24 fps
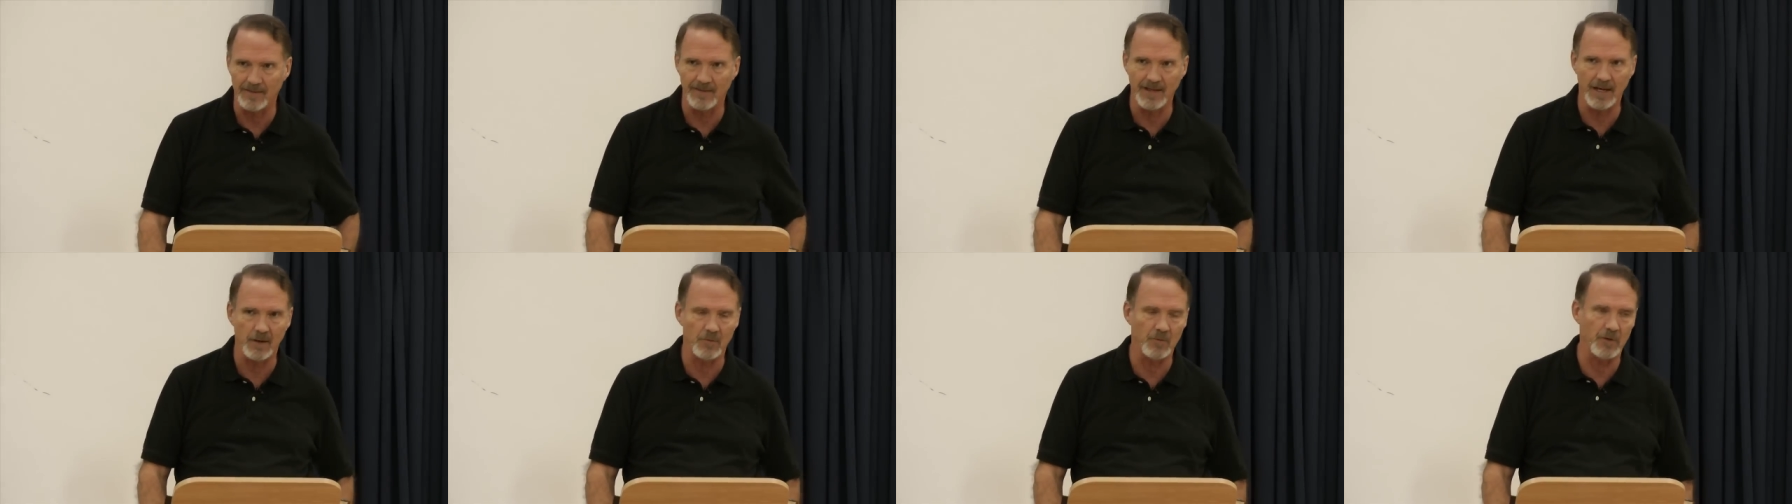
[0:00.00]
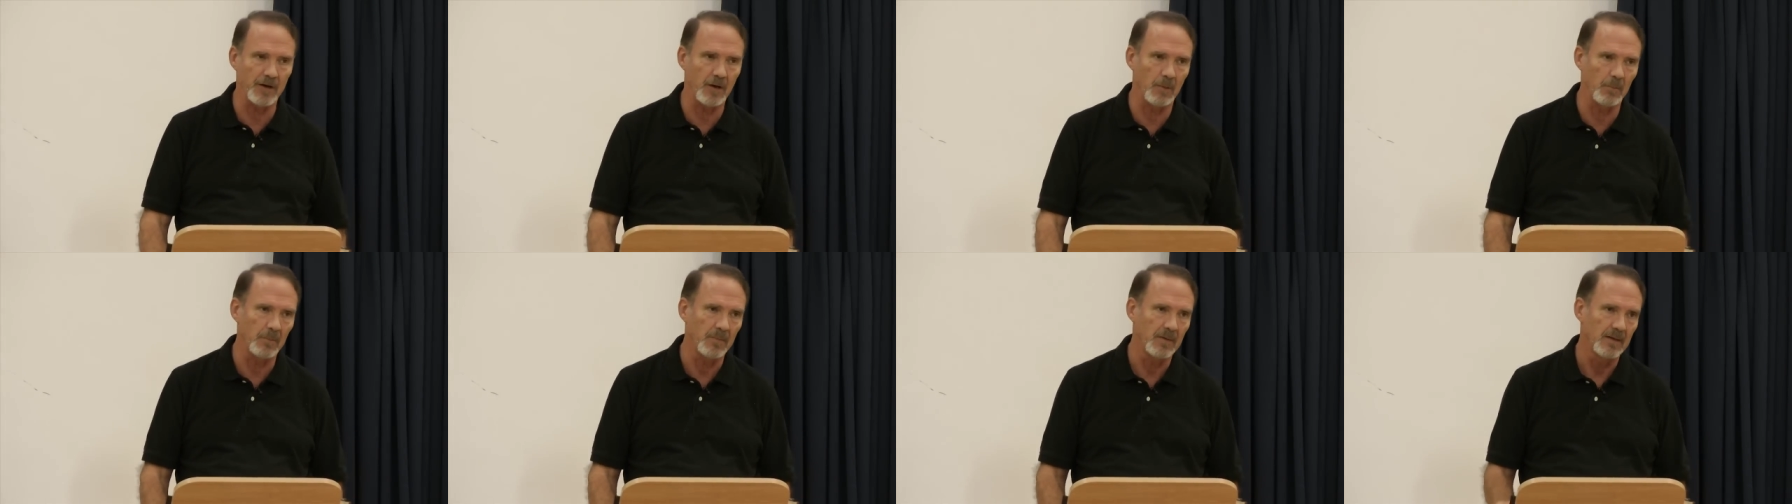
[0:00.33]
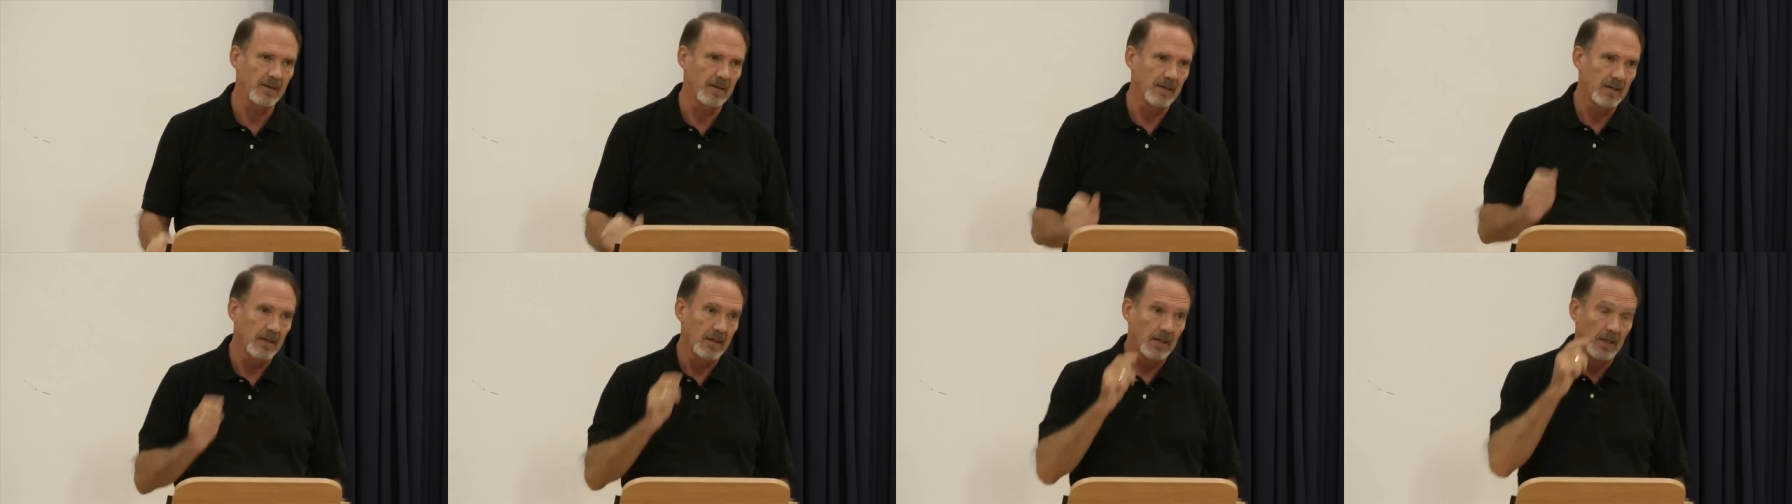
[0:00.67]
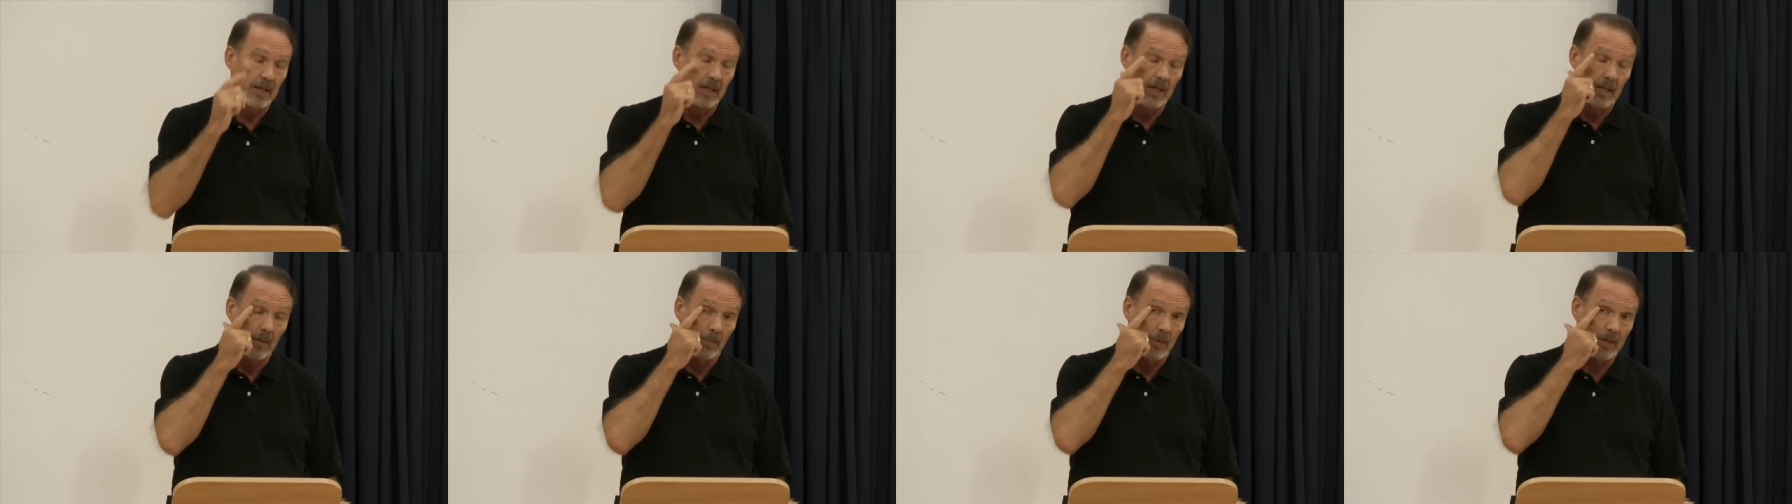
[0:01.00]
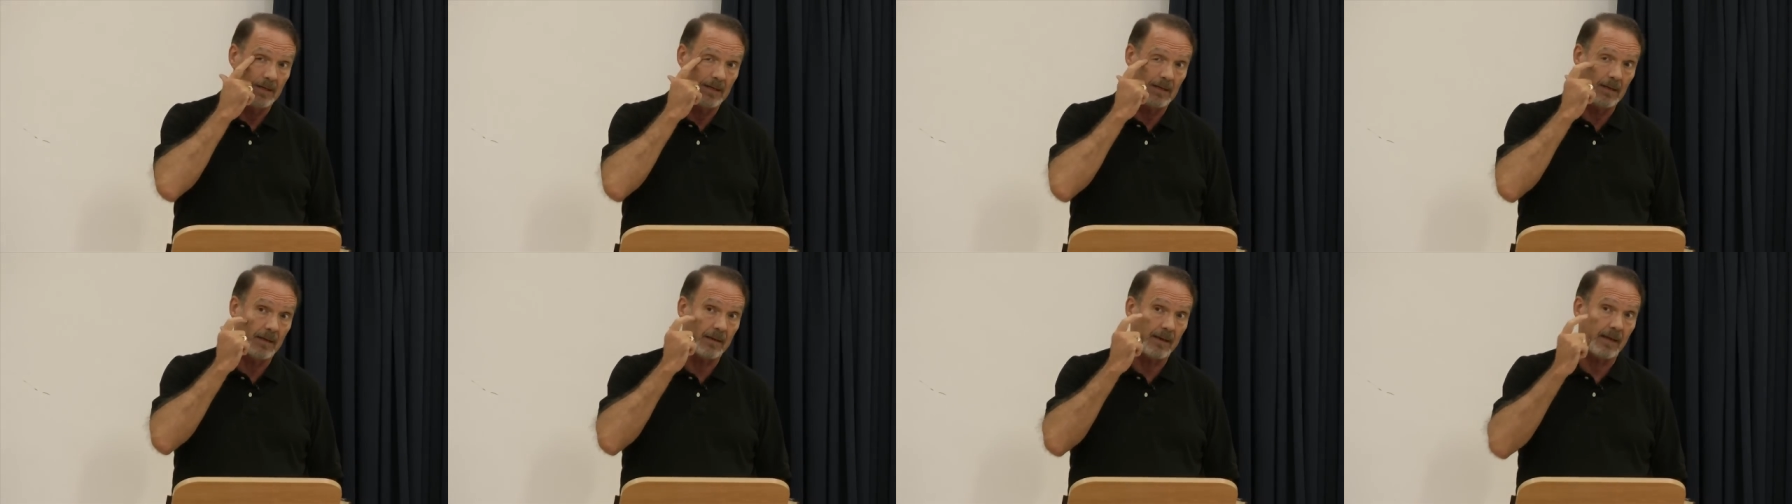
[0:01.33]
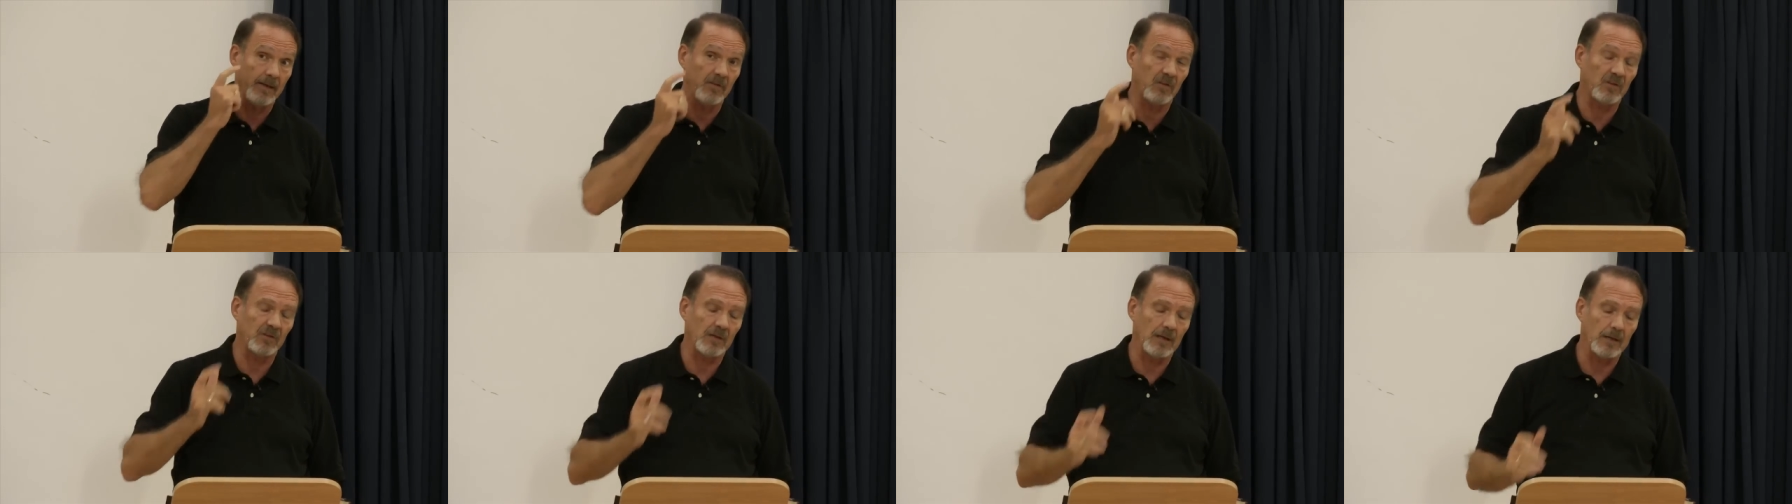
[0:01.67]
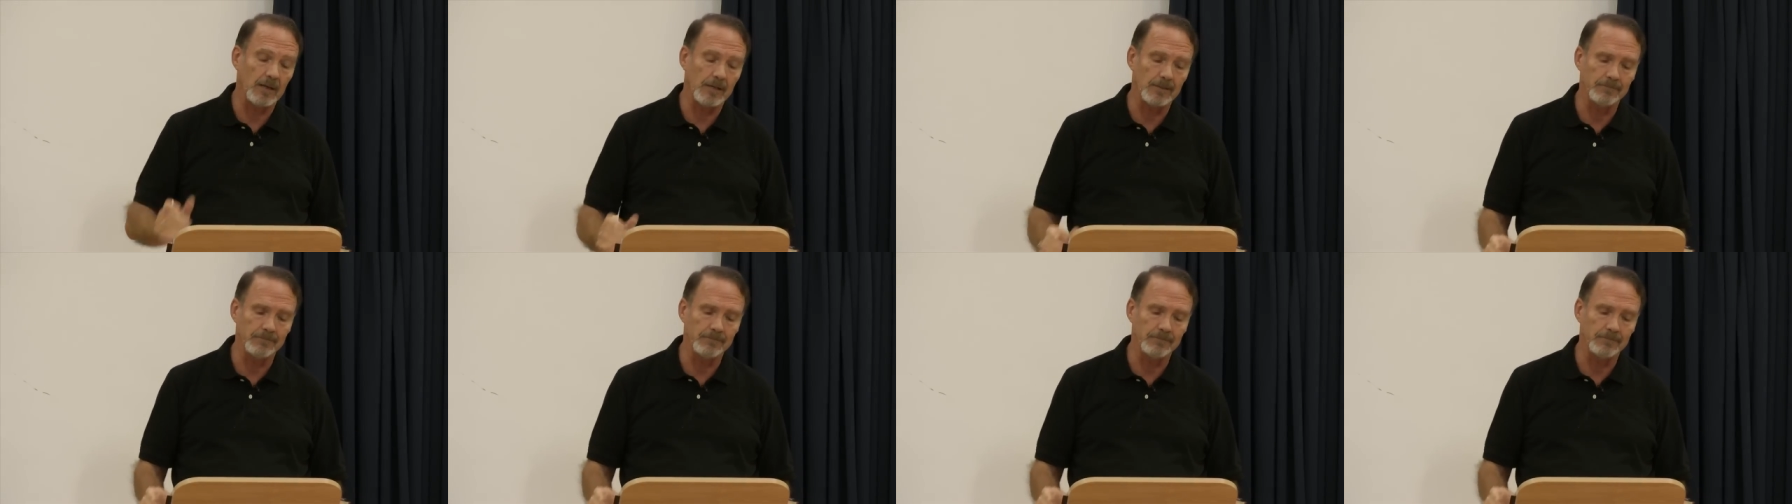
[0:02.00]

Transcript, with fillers: in that realm. But in any case,